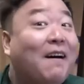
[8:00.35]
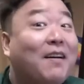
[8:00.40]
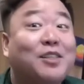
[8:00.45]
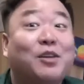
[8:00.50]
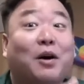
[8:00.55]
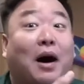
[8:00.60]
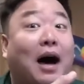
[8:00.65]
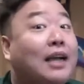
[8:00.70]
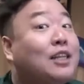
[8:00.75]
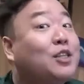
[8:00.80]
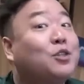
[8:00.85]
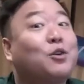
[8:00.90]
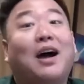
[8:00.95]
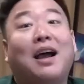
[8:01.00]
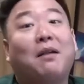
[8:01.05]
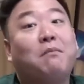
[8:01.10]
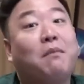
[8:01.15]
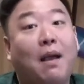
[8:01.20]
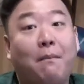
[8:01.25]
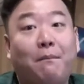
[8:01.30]
So I
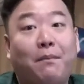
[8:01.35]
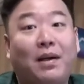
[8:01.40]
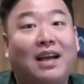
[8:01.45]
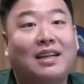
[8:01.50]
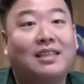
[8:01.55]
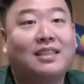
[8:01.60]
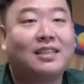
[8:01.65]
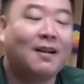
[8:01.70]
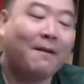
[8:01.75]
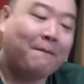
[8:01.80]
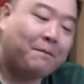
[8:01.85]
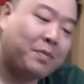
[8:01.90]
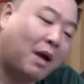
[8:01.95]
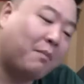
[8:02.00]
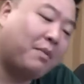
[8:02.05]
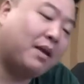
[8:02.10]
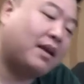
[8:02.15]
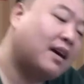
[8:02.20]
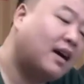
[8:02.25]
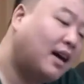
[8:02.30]
tried my best. Now,
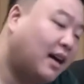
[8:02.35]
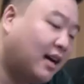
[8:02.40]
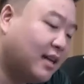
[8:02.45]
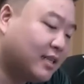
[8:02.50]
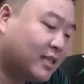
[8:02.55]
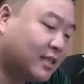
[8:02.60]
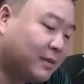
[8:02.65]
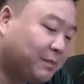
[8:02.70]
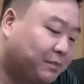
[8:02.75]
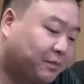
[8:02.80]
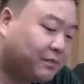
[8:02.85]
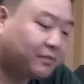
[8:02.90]
because